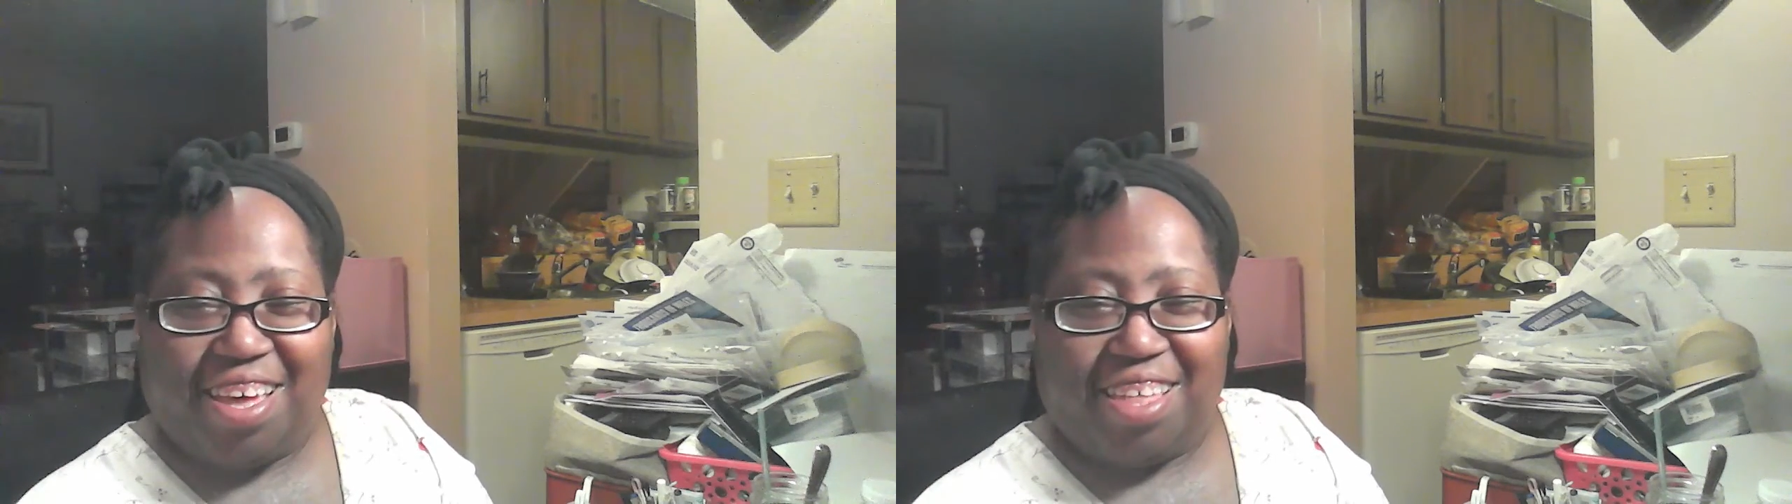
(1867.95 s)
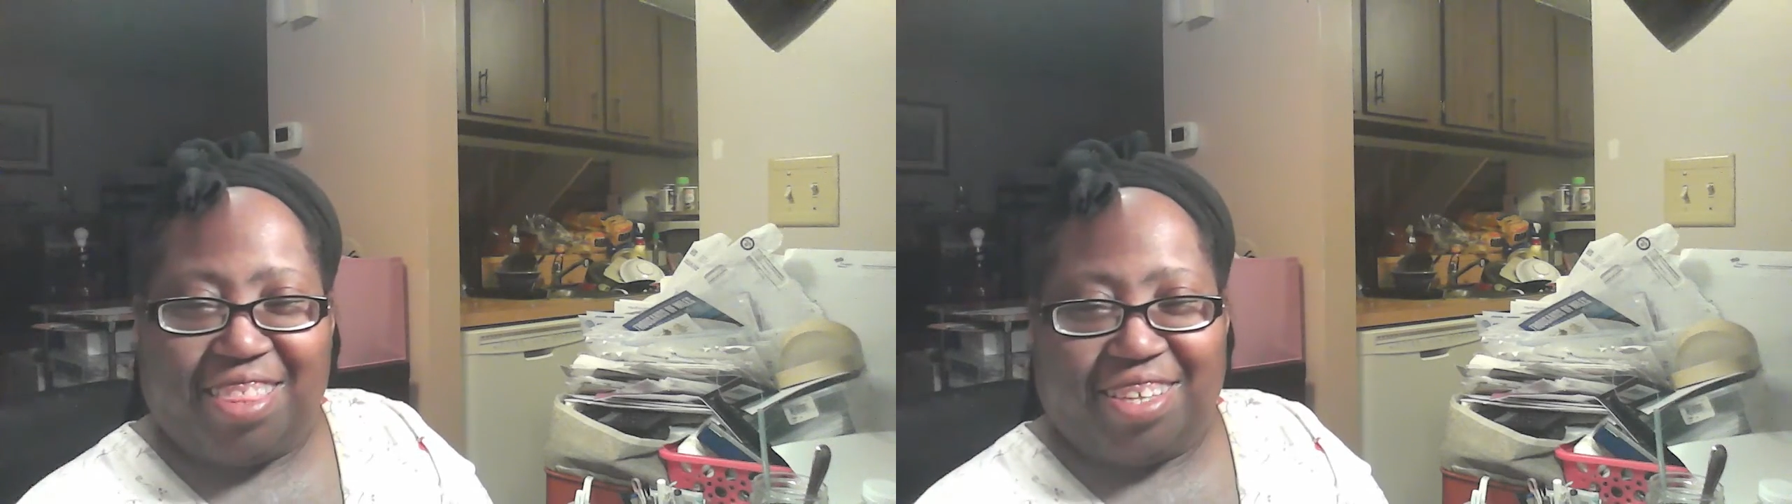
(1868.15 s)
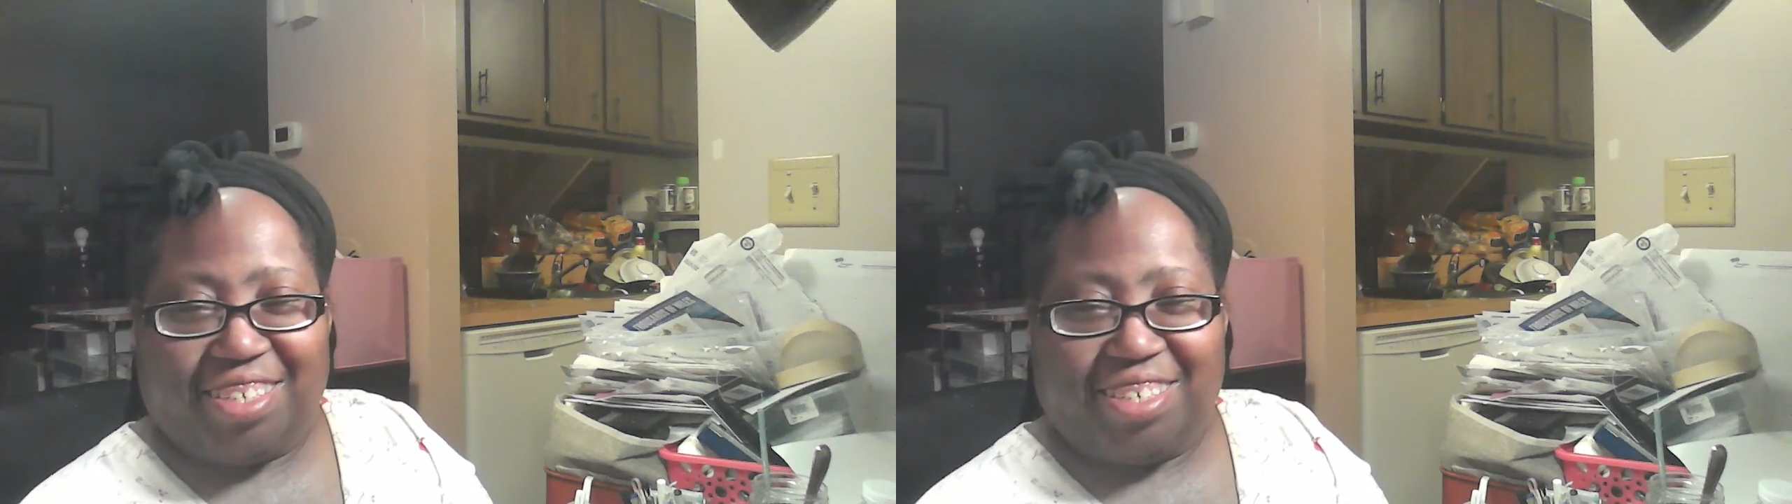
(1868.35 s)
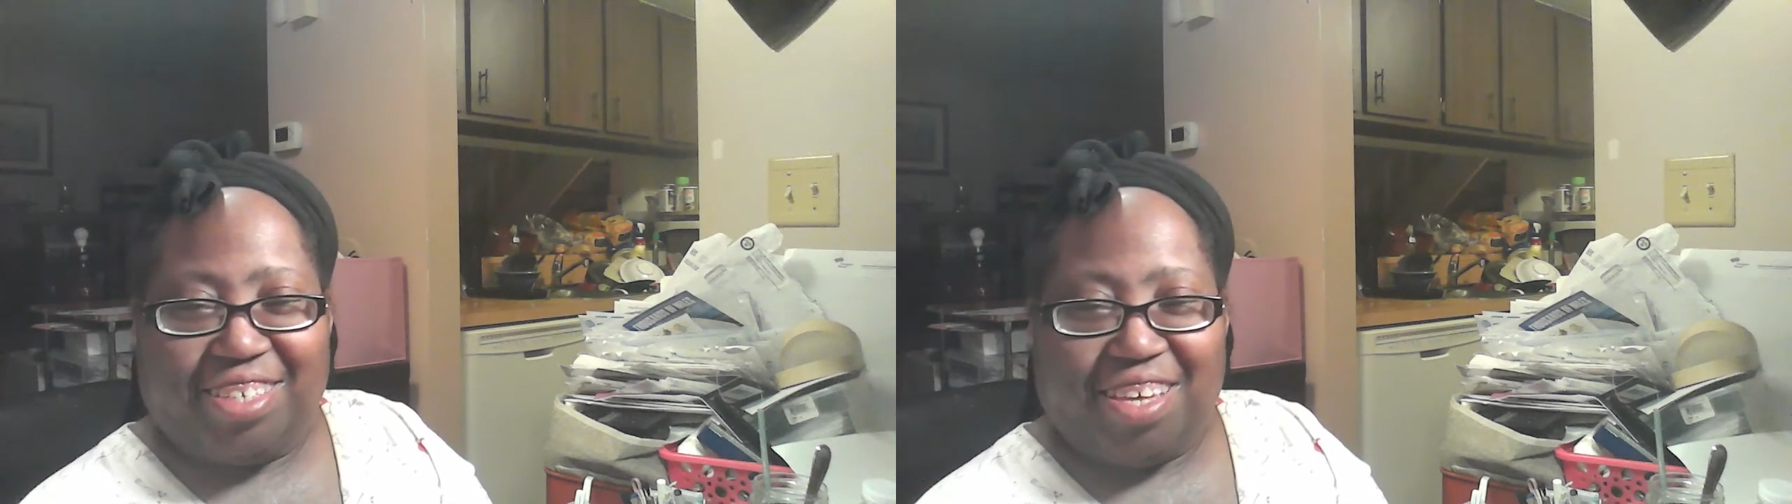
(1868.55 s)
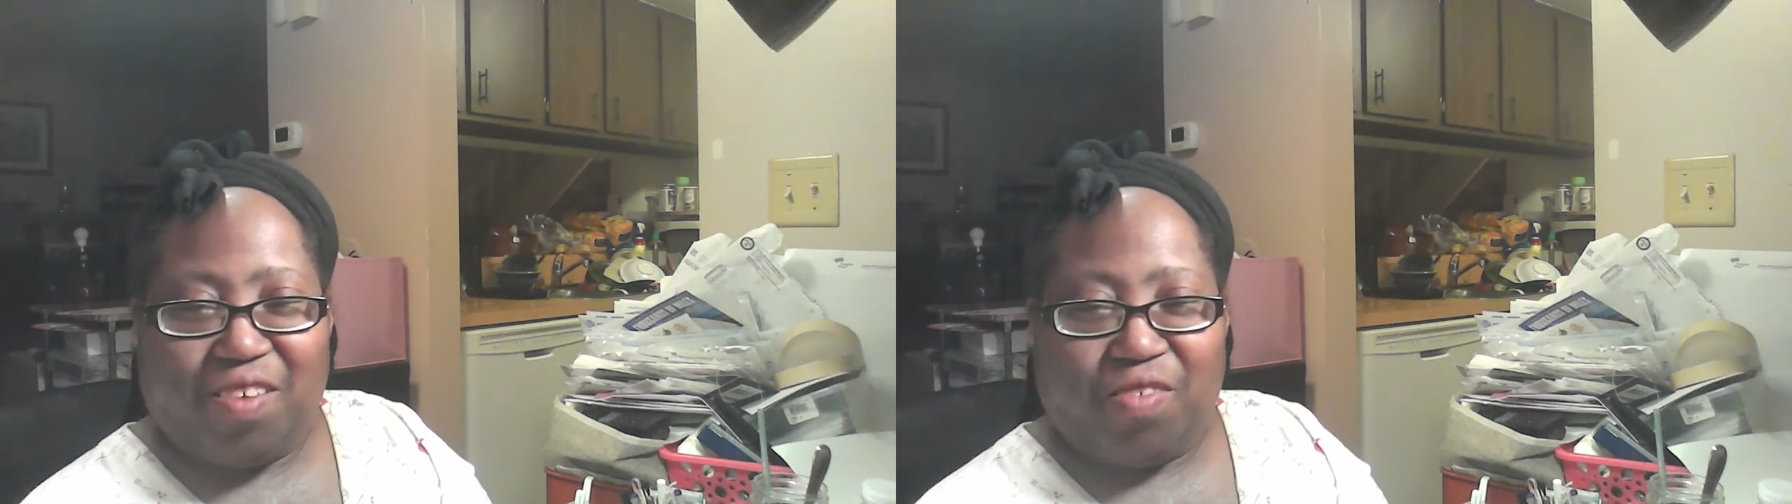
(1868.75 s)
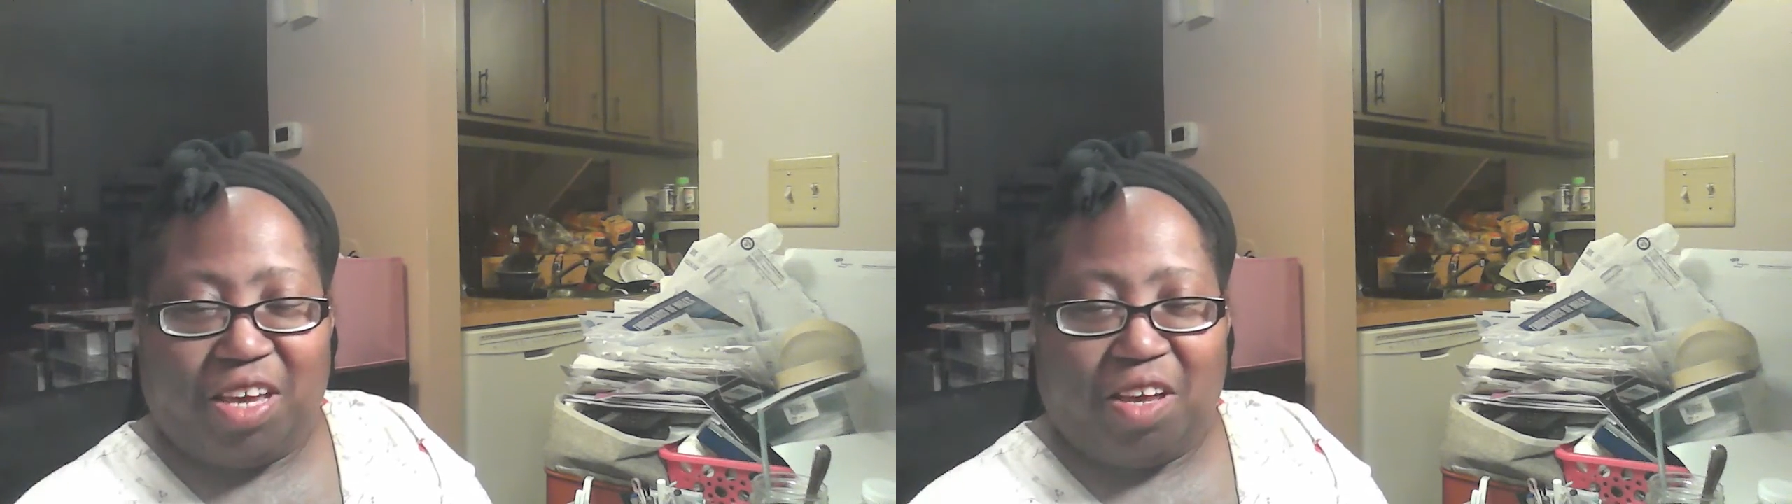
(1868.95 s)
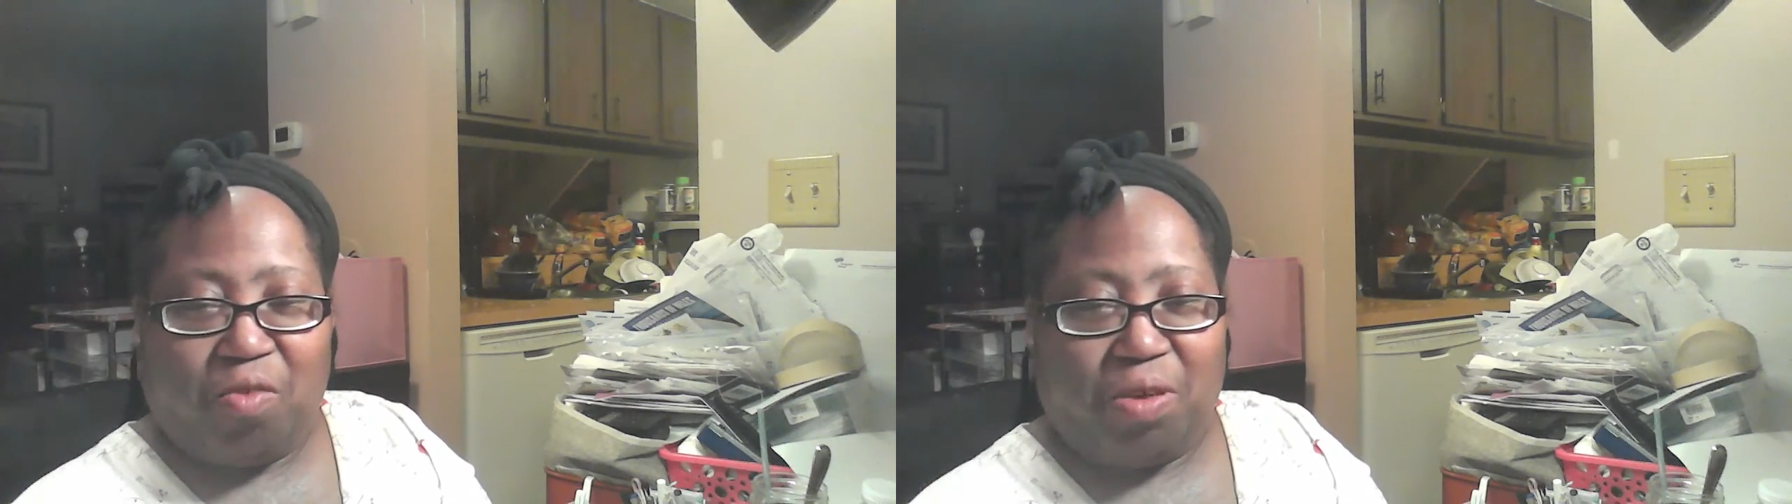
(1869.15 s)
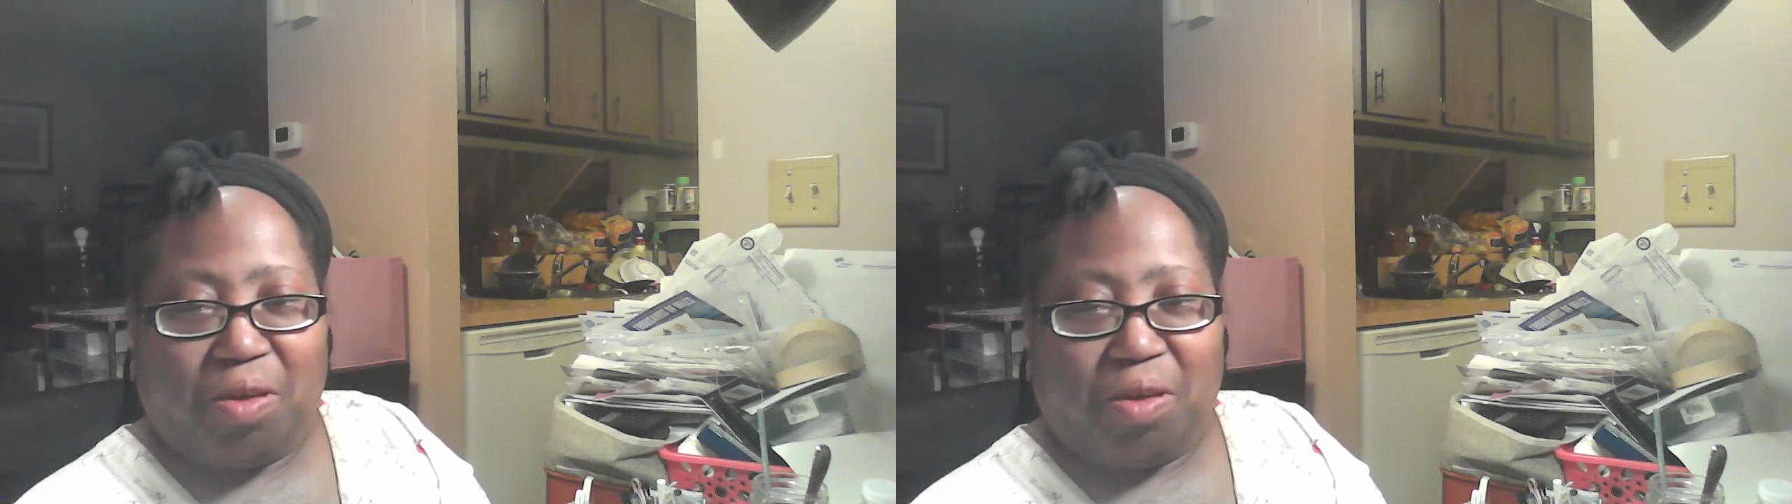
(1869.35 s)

this evening when I'm